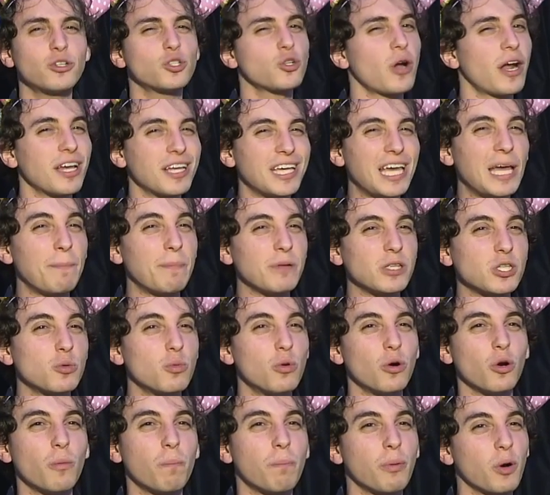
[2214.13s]
Try to keep it
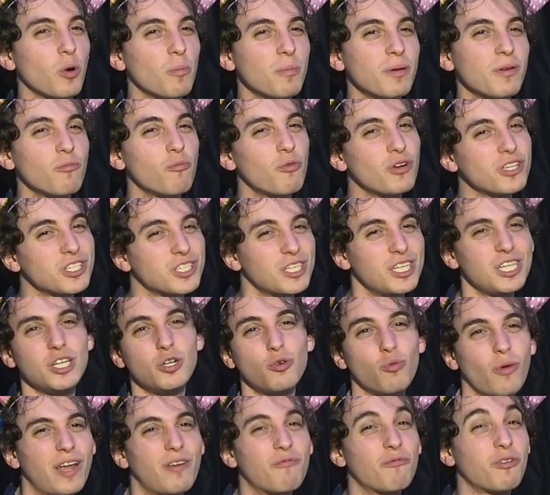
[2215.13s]
to a bourbon, whiskey,
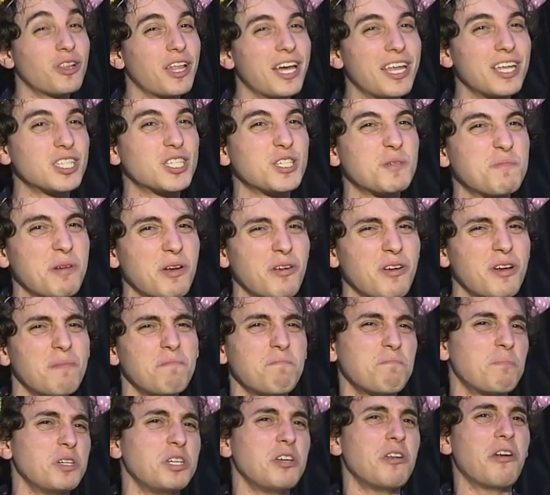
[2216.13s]
grain-related
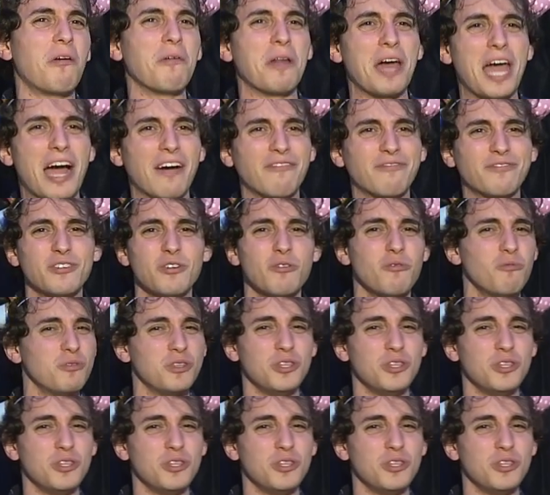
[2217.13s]
spirit, but you don't have to.